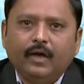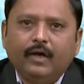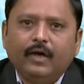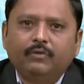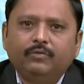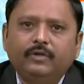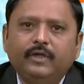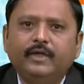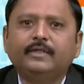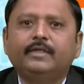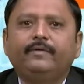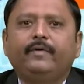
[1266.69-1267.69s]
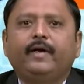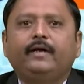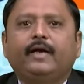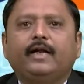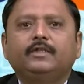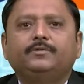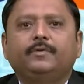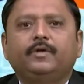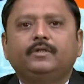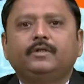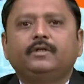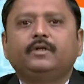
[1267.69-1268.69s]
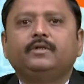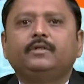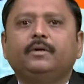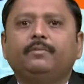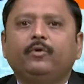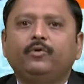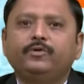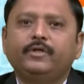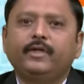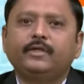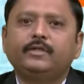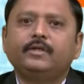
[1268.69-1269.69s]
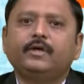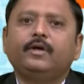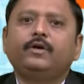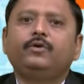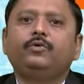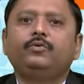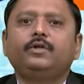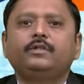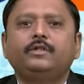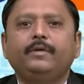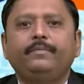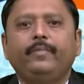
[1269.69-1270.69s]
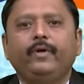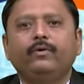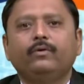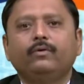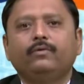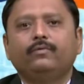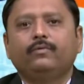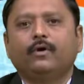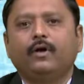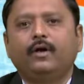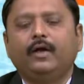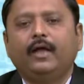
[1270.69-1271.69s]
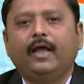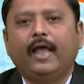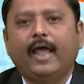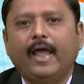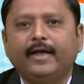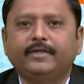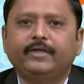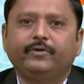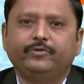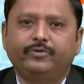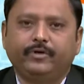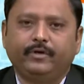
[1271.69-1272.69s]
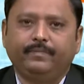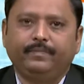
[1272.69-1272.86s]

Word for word: Now, these event transfers the process to the CPU for execution.